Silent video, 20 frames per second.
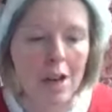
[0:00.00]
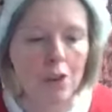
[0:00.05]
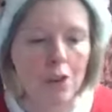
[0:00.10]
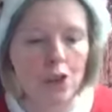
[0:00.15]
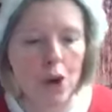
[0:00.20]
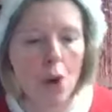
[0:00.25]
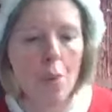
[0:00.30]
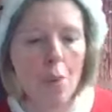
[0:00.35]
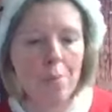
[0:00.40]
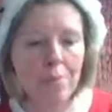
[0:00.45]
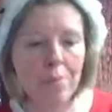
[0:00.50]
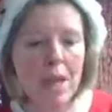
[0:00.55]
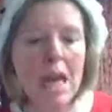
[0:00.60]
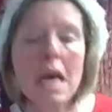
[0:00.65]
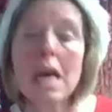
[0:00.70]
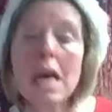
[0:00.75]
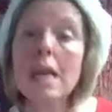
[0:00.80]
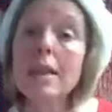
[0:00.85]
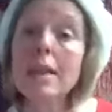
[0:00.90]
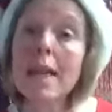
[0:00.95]
So
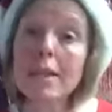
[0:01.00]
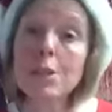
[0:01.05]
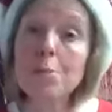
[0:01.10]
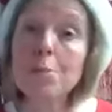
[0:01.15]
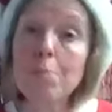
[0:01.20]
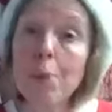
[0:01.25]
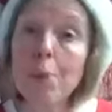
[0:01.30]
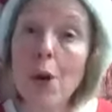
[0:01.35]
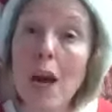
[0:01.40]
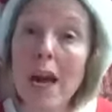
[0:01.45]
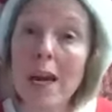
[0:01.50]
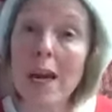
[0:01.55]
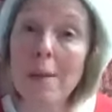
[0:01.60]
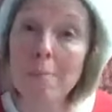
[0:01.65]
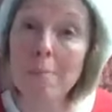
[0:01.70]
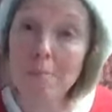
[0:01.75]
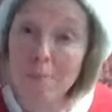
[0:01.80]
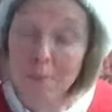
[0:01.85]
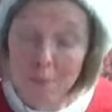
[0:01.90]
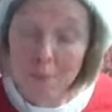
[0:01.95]
let's
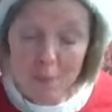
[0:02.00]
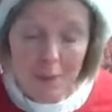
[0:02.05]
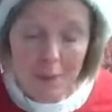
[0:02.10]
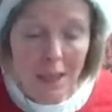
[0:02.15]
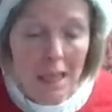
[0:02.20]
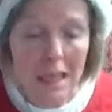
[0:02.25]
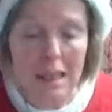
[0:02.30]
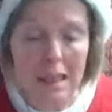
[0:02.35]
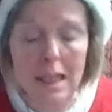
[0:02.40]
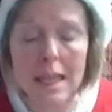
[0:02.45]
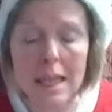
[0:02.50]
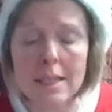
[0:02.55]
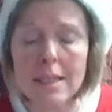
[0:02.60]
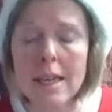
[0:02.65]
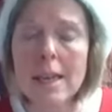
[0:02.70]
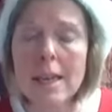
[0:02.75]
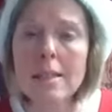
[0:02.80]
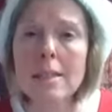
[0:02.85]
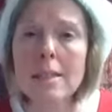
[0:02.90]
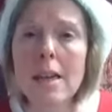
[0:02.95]
pray and
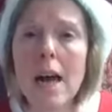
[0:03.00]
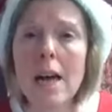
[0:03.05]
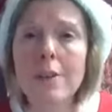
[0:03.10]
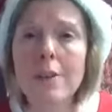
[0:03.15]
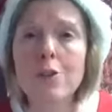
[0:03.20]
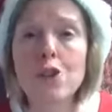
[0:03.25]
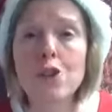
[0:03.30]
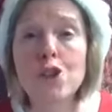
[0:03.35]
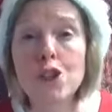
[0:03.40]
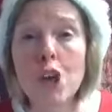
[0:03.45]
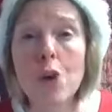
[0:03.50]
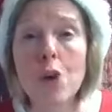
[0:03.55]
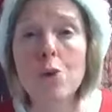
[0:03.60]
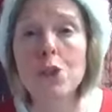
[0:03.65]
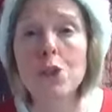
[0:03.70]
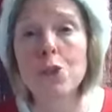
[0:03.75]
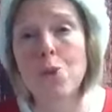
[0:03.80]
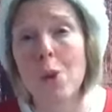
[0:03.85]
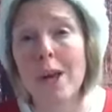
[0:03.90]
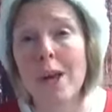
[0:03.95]
let's ask God to
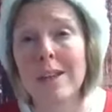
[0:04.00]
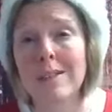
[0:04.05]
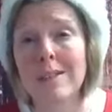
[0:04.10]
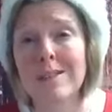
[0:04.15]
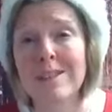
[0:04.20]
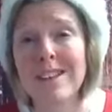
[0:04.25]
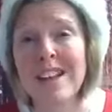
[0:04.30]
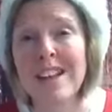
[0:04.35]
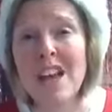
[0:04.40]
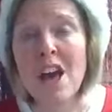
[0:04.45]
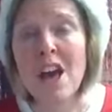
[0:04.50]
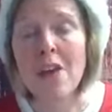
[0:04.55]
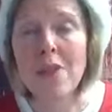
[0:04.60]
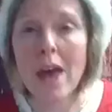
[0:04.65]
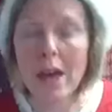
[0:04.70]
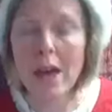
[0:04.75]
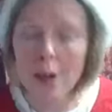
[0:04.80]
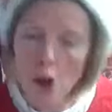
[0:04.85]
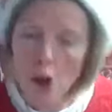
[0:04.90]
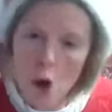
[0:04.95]
show us ways
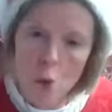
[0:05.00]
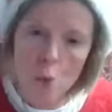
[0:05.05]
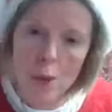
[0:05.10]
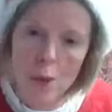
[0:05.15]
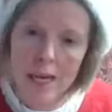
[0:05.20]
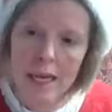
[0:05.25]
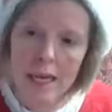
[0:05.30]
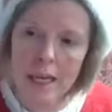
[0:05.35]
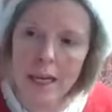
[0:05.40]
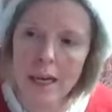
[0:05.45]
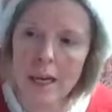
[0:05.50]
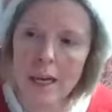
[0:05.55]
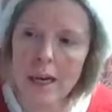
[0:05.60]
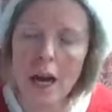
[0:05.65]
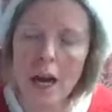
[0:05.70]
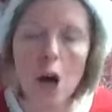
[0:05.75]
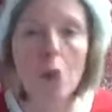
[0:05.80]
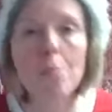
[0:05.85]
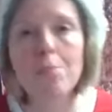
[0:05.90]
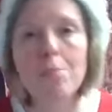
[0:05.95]
that we can
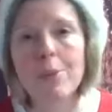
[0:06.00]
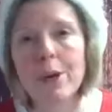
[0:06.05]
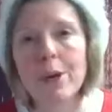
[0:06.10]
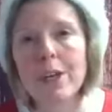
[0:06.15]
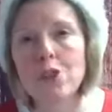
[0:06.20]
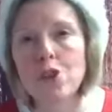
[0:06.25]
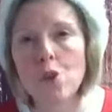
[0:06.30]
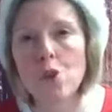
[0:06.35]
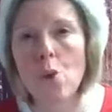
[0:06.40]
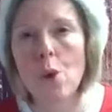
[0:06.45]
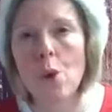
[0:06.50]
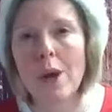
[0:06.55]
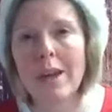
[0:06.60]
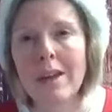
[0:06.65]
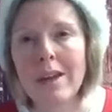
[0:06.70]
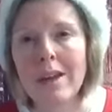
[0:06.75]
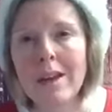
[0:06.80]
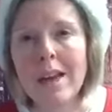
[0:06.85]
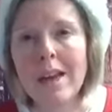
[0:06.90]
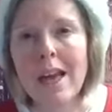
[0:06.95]
help bring
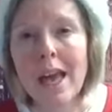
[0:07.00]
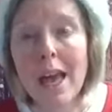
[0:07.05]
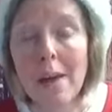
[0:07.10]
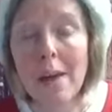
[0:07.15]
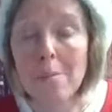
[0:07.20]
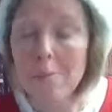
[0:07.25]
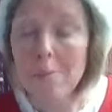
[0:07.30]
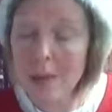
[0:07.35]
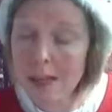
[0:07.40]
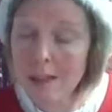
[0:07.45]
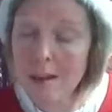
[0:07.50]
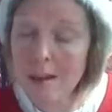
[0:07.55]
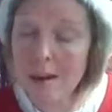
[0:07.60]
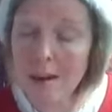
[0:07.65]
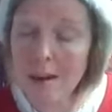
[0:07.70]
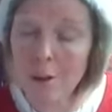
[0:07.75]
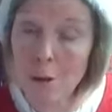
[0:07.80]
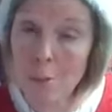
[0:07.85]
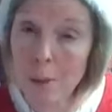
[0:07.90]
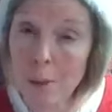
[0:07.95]
joy into
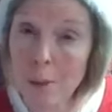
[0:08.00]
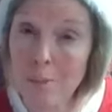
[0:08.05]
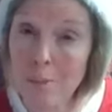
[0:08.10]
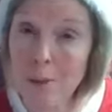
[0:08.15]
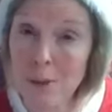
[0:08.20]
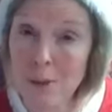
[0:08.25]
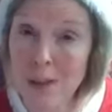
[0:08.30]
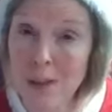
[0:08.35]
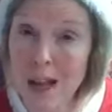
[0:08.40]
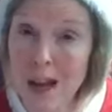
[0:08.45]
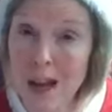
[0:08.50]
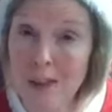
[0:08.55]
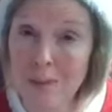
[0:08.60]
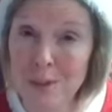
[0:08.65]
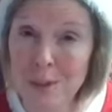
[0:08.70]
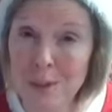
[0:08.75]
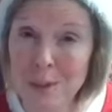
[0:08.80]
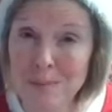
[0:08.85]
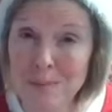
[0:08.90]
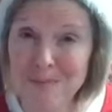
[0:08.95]
other people's
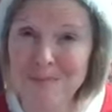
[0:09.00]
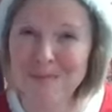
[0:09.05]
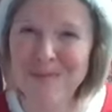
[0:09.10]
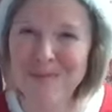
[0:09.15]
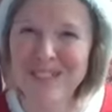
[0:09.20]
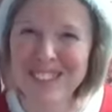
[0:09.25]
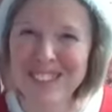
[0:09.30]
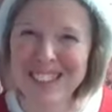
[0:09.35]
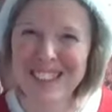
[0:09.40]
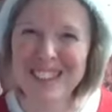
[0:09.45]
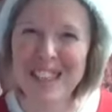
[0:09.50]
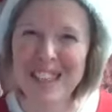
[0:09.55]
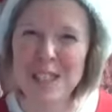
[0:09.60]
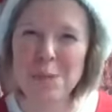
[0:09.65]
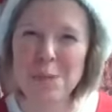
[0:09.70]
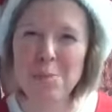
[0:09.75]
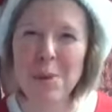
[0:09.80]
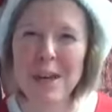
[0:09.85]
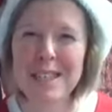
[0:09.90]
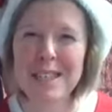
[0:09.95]
lives.
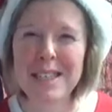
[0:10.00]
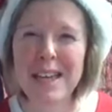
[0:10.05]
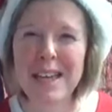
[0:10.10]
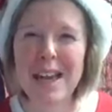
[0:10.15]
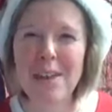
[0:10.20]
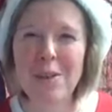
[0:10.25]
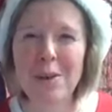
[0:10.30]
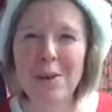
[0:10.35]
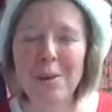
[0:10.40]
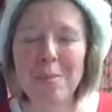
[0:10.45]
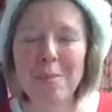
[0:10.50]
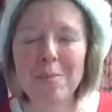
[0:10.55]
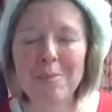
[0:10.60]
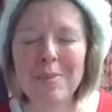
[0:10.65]
Let's pray together.